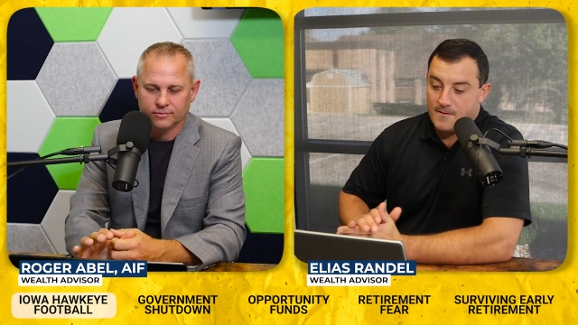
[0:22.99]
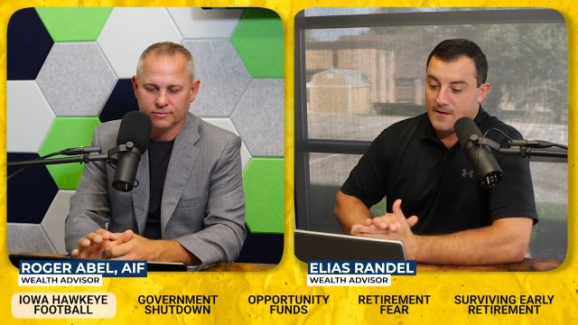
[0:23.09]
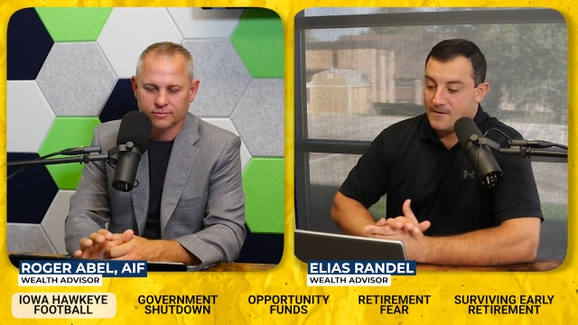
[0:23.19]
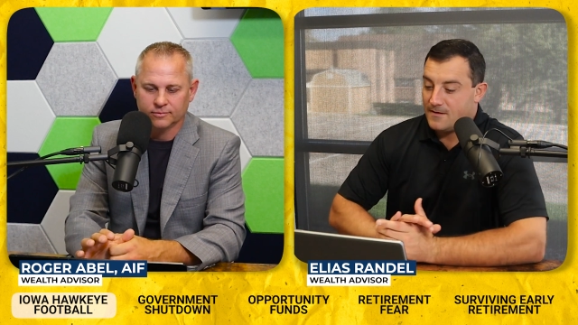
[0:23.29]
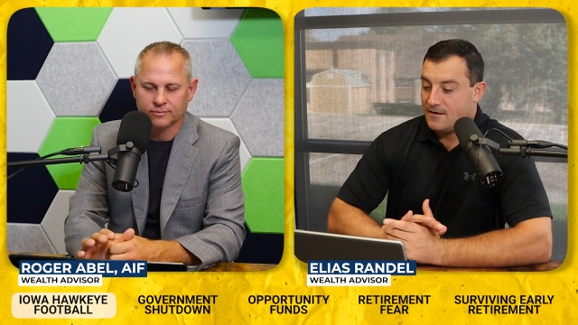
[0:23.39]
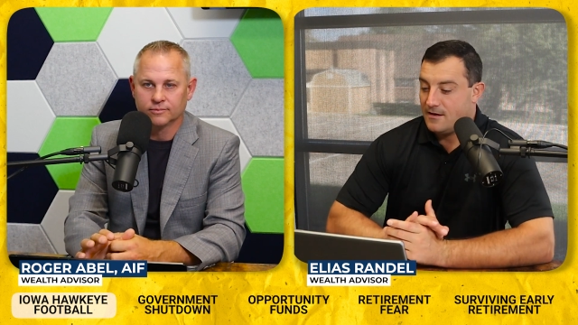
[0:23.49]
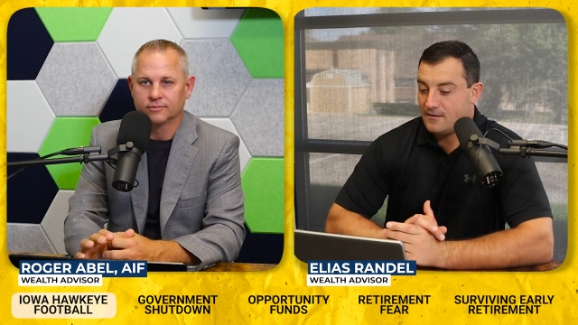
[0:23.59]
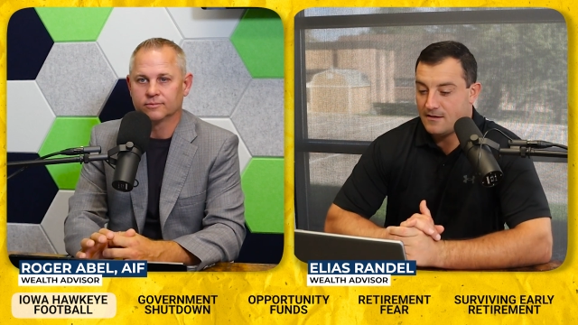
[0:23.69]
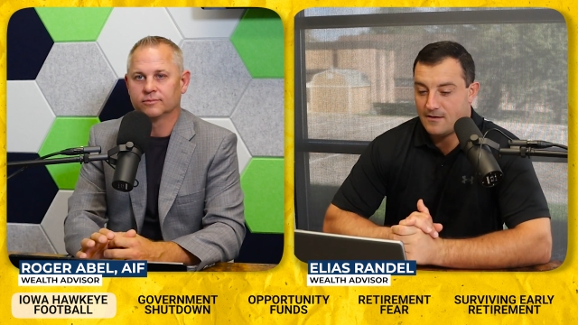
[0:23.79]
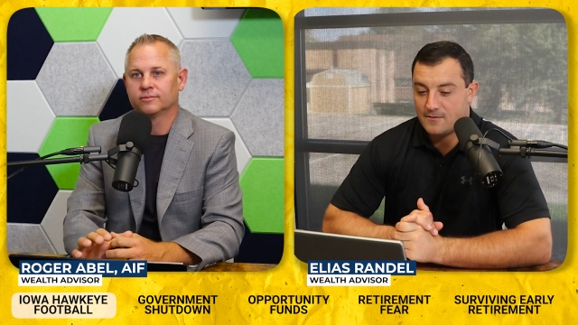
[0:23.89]
Speaker 1: Another
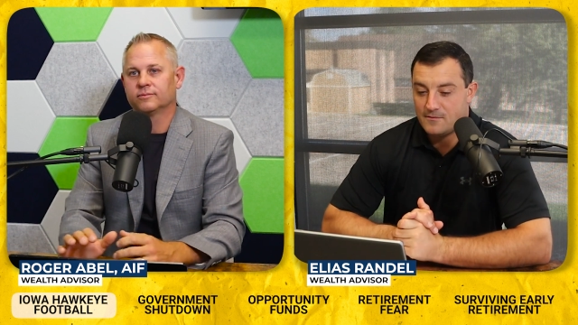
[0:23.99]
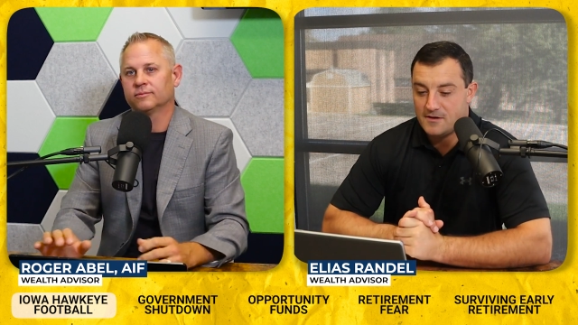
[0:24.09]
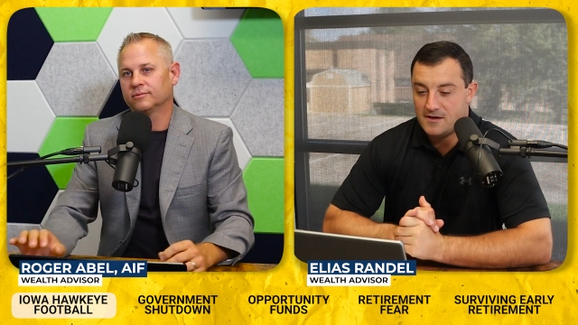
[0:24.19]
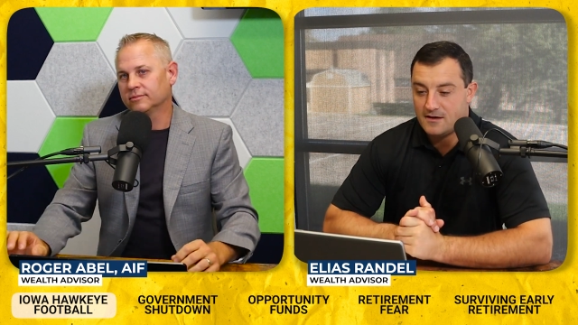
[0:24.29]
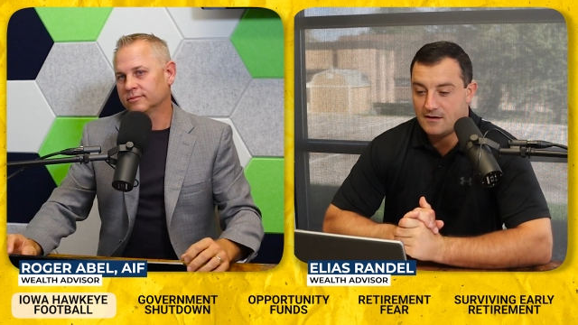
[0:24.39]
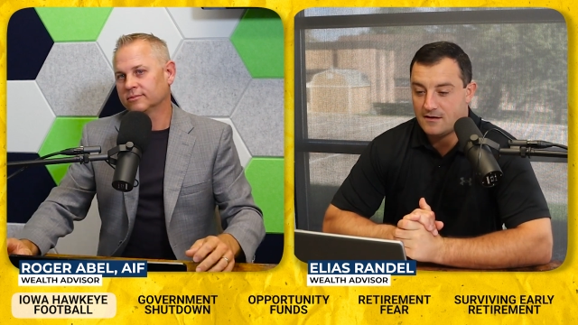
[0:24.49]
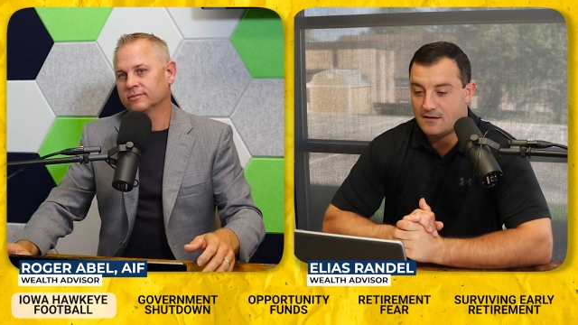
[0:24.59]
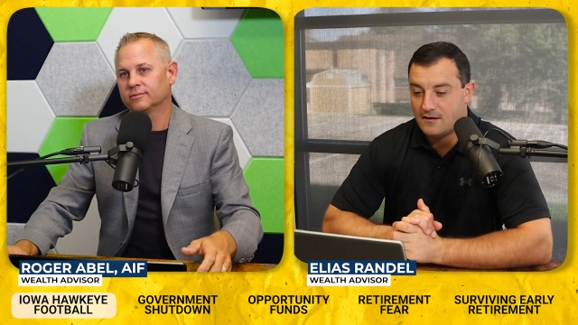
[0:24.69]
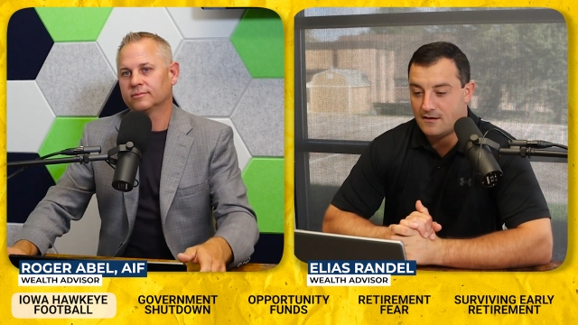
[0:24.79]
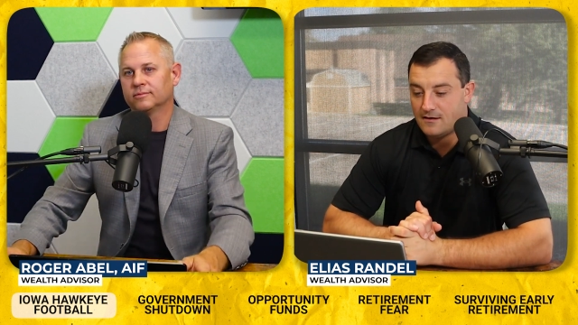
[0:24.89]
another week.
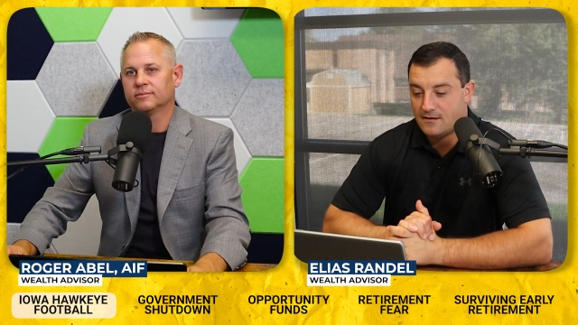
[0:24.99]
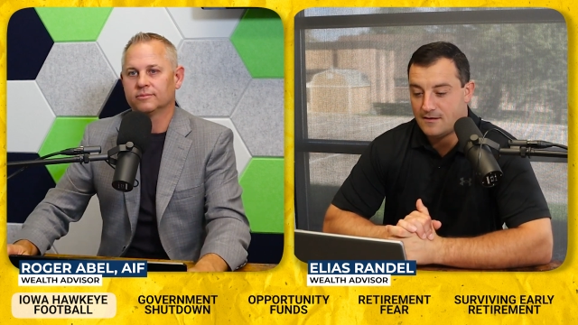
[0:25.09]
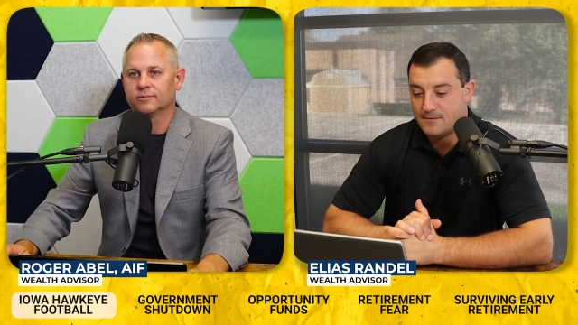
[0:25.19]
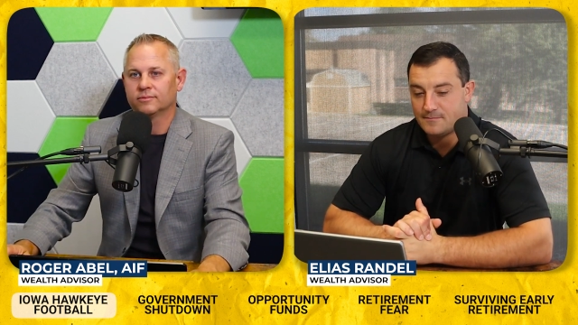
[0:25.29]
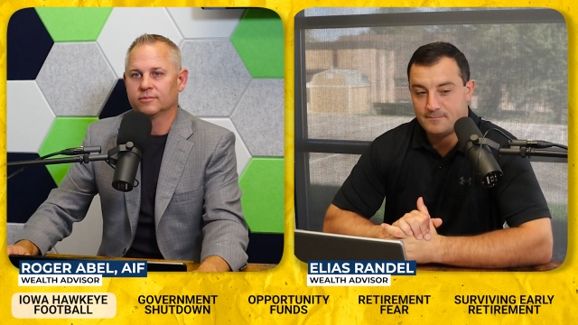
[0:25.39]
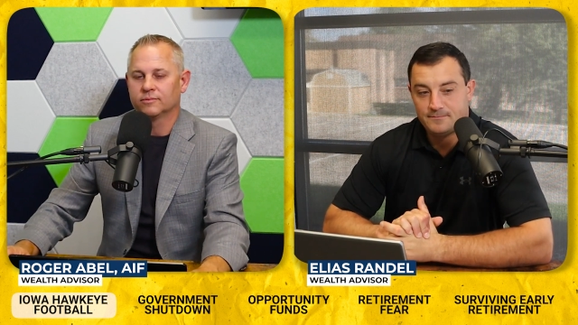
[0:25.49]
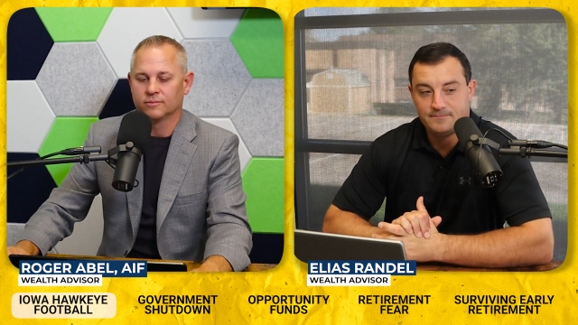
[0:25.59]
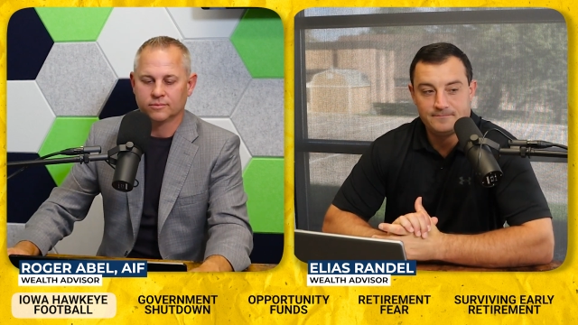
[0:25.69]
Um,